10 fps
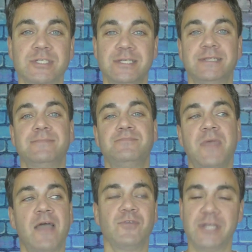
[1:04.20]
in
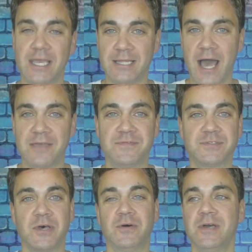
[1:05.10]
everyday life.
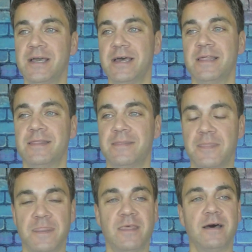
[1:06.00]
So
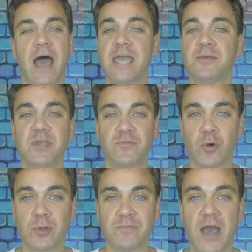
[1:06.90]
the INFP
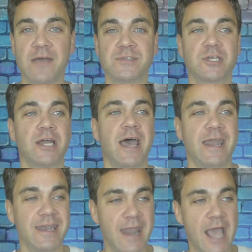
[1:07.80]
4 Wing 5 is going to
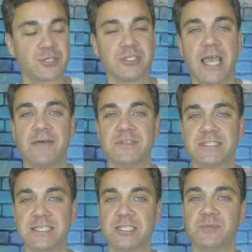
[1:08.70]
naturally have this
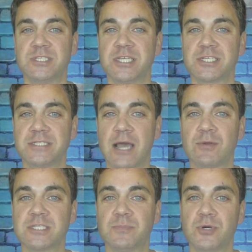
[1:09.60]
disposition that
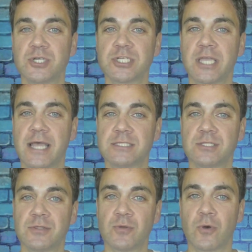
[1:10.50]
wants to push against
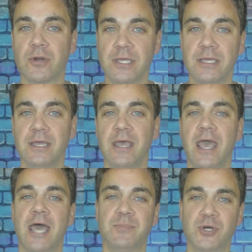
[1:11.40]
authority
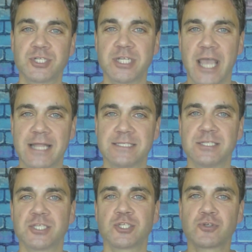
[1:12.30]
and push against
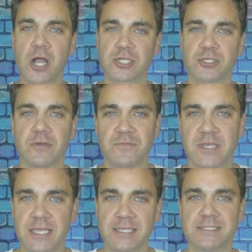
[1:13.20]
the structure of
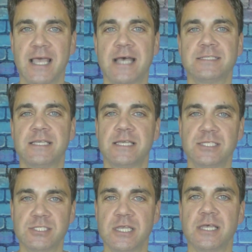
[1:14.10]
things as they
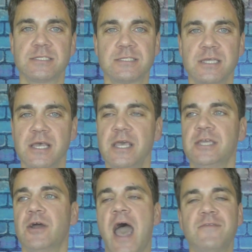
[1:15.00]
exist.
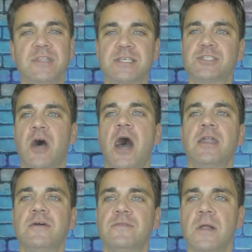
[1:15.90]
You know, having this
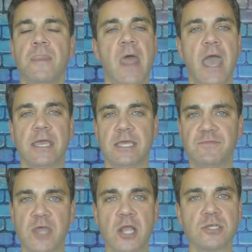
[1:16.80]
thought of, hey,
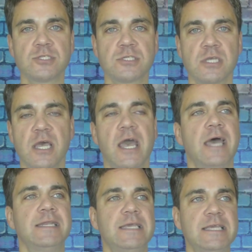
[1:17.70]
if there's
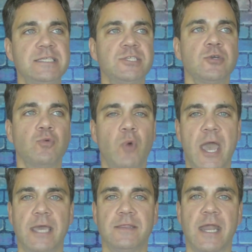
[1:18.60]
an easier
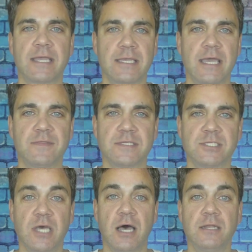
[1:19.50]
way that I can get this
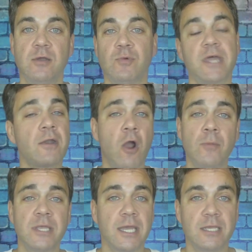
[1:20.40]
done without
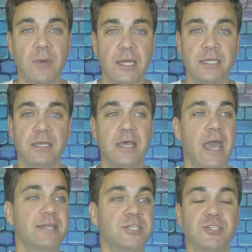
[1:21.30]
harming anybody
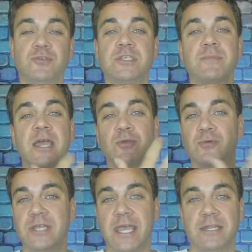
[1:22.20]
and just using my
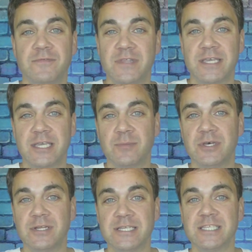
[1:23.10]
creative thinking
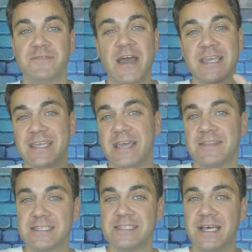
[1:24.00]
abilities. If I can get
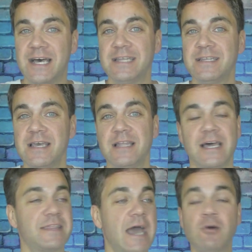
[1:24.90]
this done,
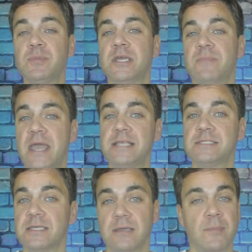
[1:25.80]
like that would be
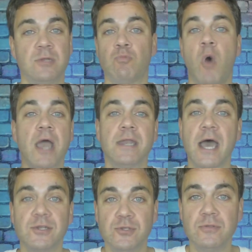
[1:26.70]
amazing. I mean, why
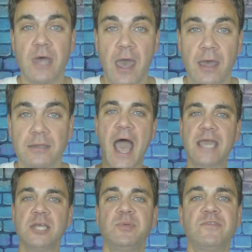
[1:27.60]
not do that?
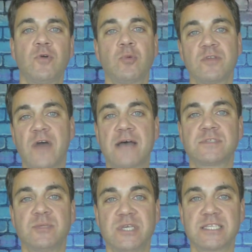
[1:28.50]
INFP 4 wing
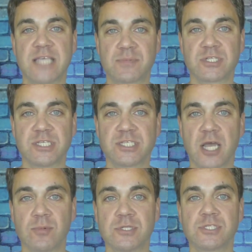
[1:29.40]
5s can be exceptionally
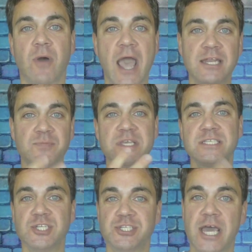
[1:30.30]
stubborn. So,
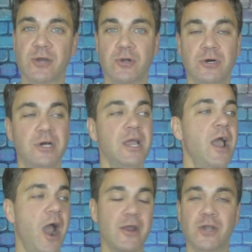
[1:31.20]
INFPs in general
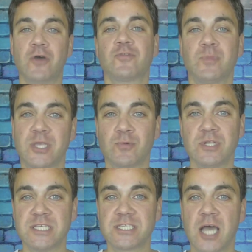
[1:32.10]
are known for being
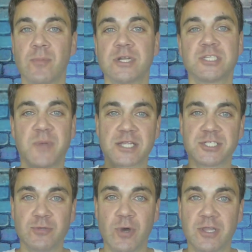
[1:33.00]
really stubborn,
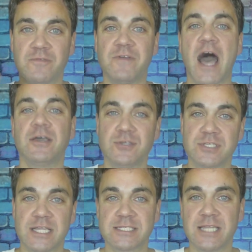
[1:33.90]
especially when their values
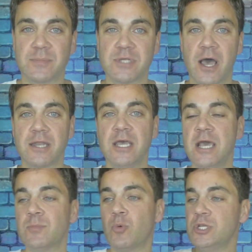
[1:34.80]
get stepped on.
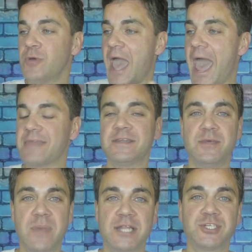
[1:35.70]
But when you add the
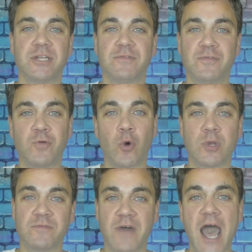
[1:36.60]
dimension of the 4
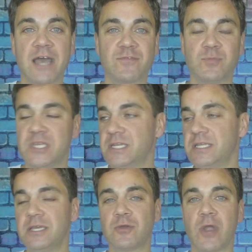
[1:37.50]
wing 5 from the
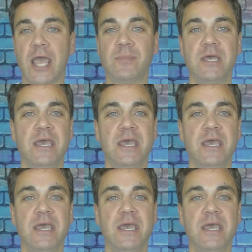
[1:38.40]
Enneagram,